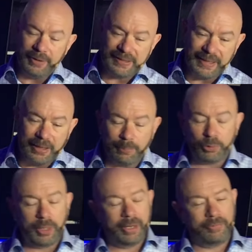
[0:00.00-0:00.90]
going to say the
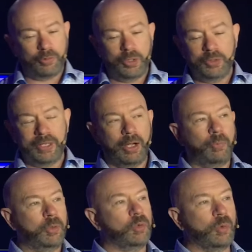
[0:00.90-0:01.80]
prayer for you to
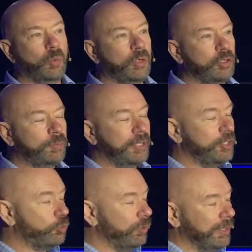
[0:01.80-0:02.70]
help you with the words, but
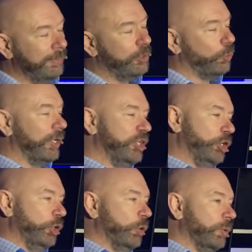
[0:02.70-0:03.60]
it's really between
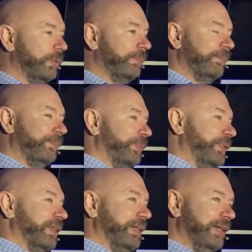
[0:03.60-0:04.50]
you
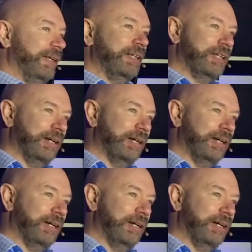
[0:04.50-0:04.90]
and